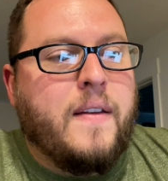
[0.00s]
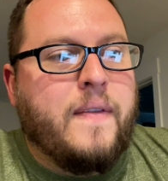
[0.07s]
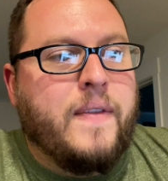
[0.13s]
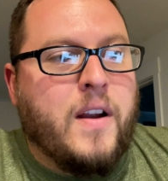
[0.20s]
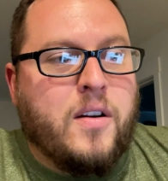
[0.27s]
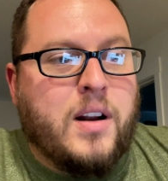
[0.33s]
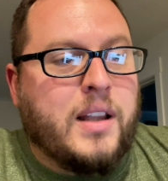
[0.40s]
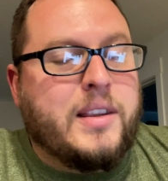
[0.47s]

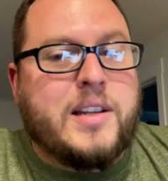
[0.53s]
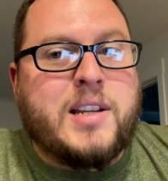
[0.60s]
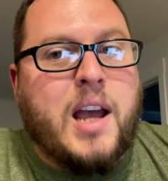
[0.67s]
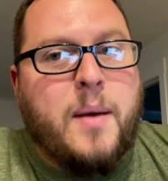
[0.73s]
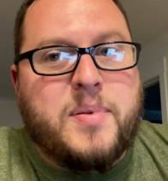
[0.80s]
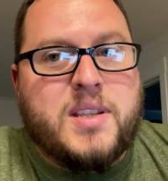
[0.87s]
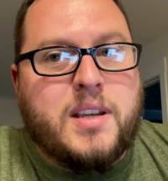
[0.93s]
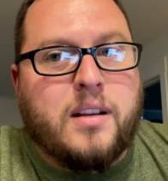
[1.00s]
They're not the
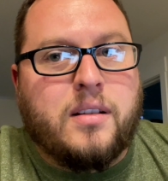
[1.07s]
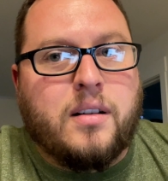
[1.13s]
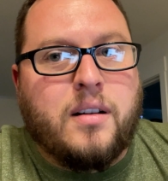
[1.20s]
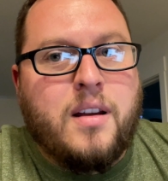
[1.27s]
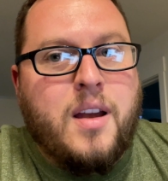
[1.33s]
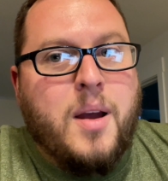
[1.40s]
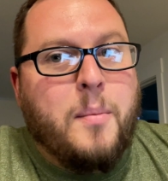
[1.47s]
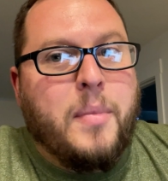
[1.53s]
top seller,
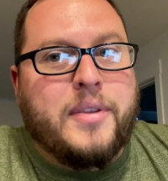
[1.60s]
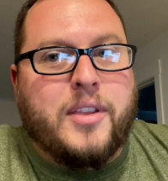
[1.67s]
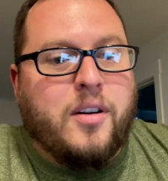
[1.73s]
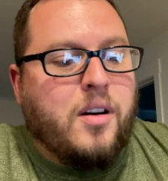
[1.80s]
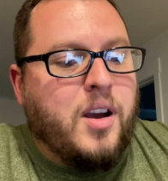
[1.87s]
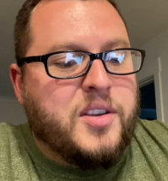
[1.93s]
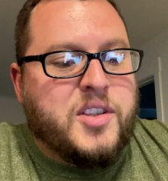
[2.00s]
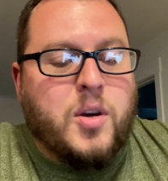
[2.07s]
but
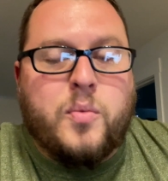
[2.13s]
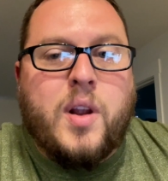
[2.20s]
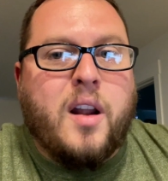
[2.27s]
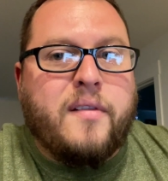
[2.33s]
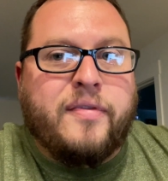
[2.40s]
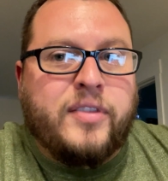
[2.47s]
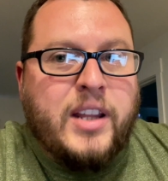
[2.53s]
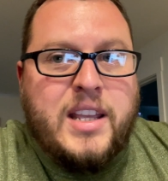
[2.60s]
they're also
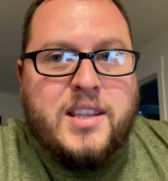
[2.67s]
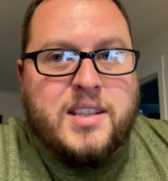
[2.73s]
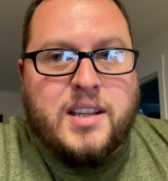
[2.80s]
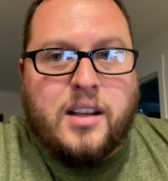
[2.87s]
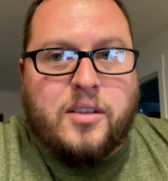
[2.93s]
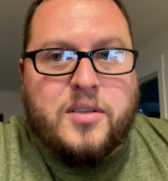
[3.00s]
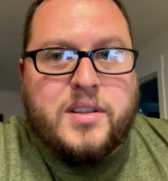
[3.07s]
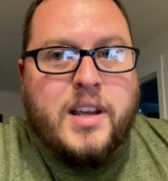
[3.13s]
not fleet
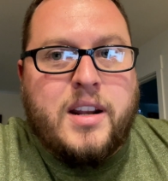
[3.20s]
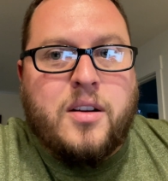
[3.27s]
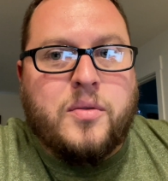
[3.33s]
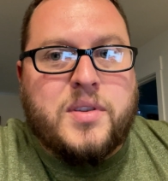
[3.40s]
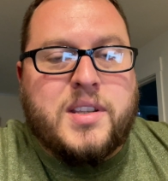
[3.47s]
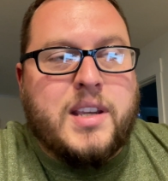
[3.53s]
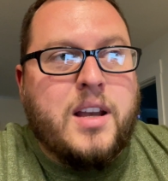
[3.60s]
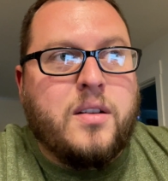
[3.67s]
sellers. They
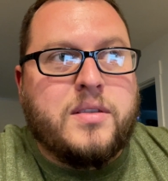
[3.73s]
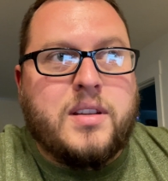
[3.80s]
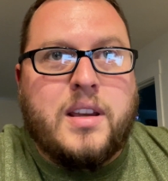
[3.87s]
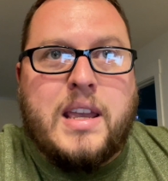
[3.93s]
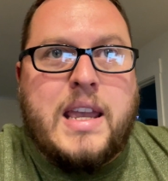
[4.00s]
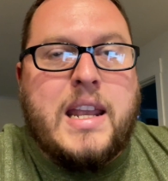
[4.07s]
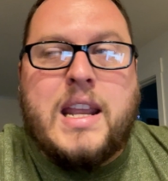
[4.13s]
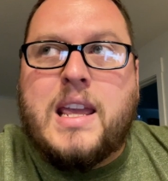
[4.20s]
don't sell to
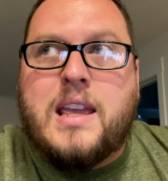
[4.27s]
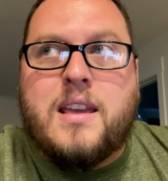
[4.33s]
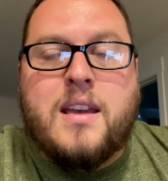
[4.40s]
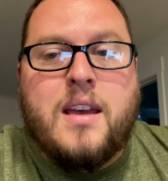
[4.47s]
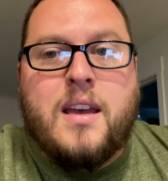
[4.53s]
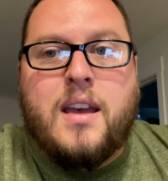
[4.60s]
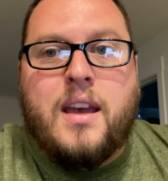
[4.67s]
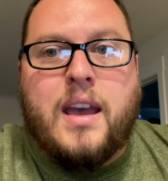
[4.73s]
any
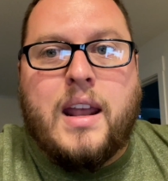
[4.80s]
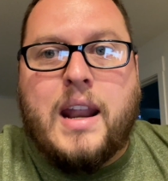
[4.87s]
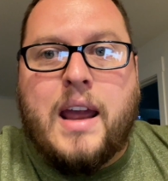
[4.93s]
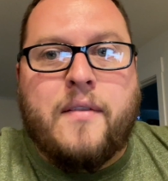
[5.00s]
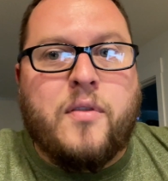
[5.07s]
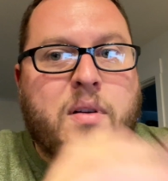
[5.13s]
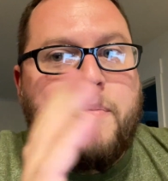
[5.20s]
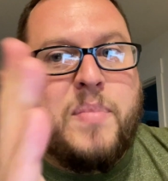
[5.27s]
and
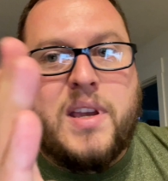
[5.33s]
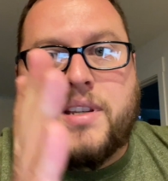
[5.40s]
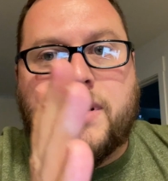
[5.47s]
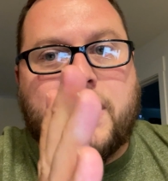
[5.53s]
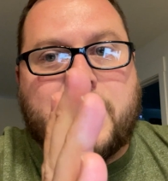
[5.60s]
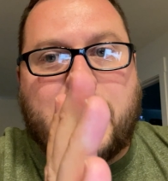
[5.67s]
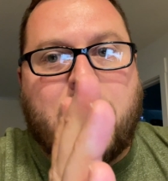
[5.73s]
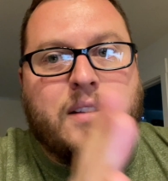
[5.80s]
every
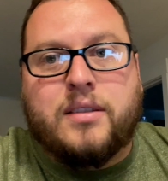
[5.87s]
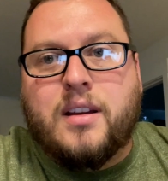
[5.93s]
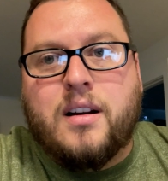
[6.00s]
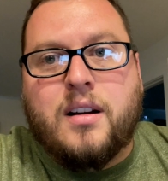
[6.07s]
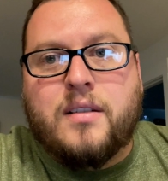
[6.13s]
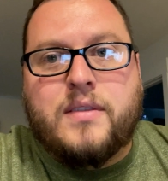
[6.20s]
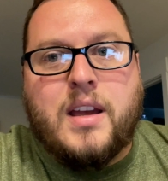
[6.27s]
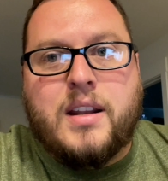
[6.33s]
business out
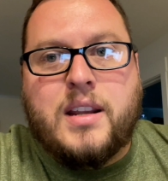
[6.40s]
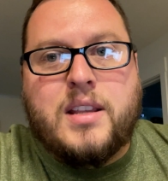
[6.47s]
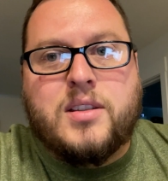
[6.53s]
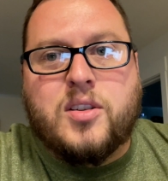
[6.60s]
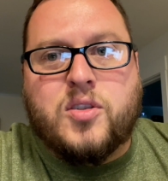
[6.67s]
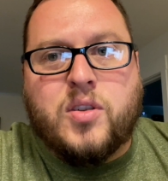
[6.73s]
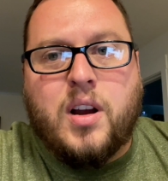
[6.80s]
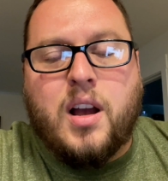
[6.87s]
there that needs
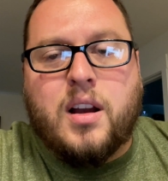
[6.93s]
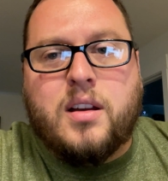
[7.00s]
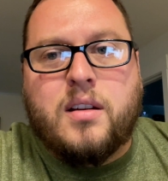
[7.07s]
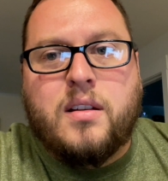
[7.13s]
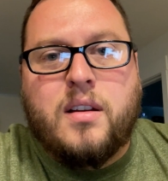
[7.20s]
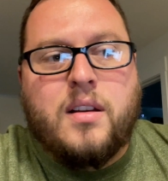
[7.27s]
a truck.